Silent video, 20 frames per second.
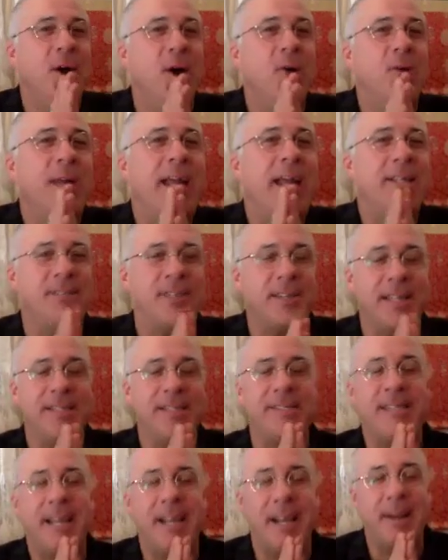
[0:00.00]
Okay, so
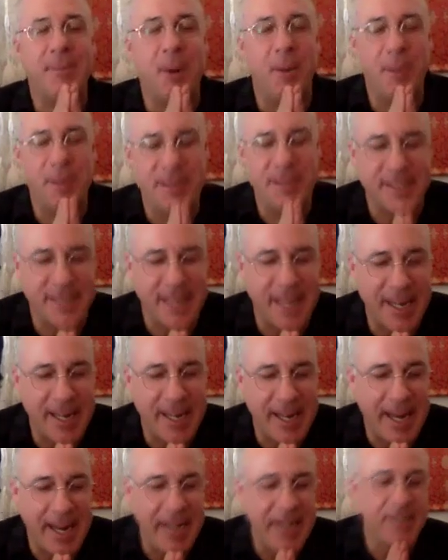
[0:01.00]
let's take a moment to
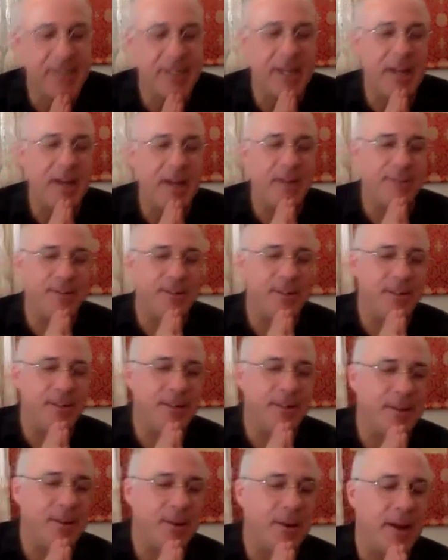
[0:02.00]
dedicate
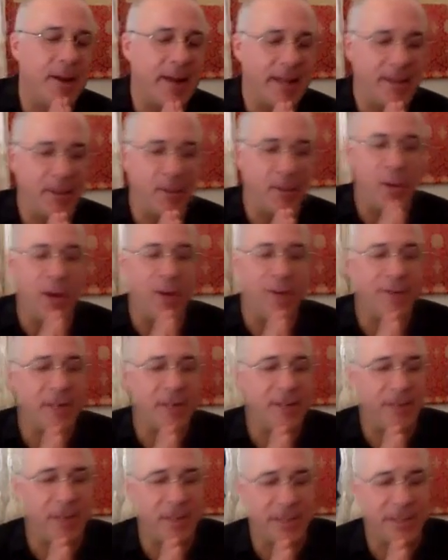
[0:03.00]
for, again, the welfare
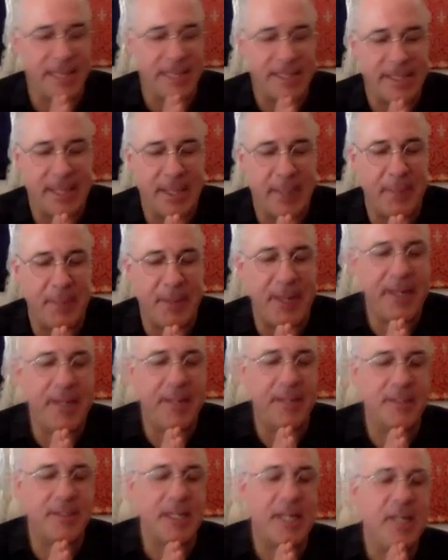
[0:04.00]
of all sentient
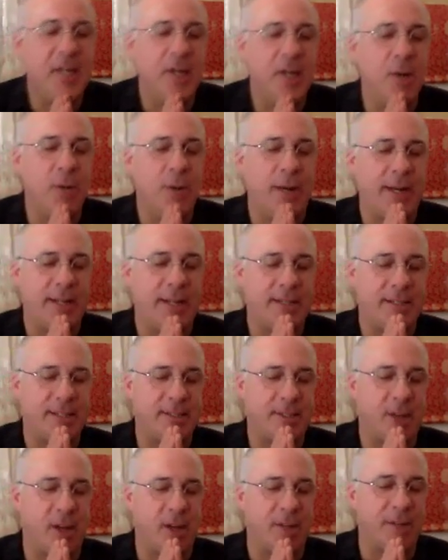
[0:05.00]
beings. We can
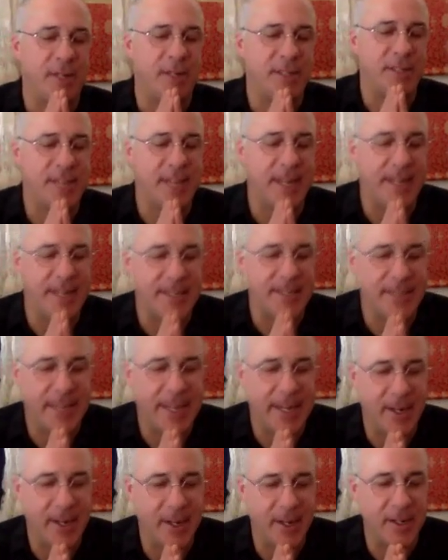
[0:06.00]
just, all of our studies
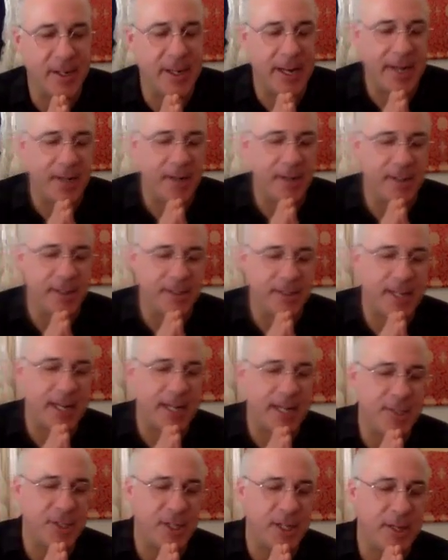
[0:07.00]
here and our
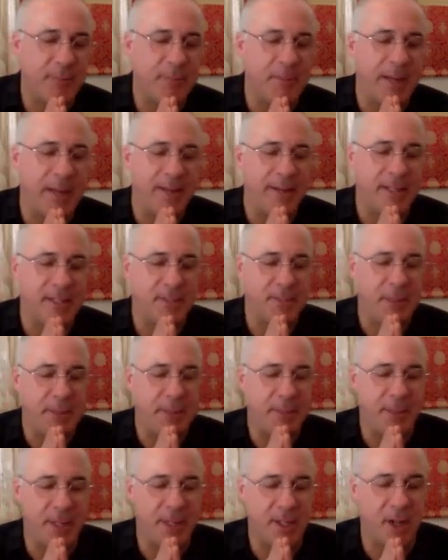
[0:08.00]
discussion, may this be
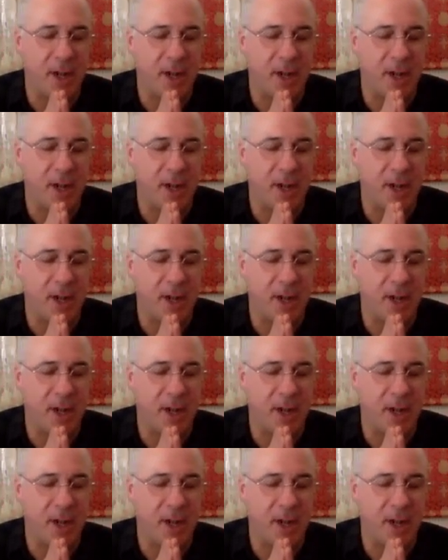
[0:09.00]
put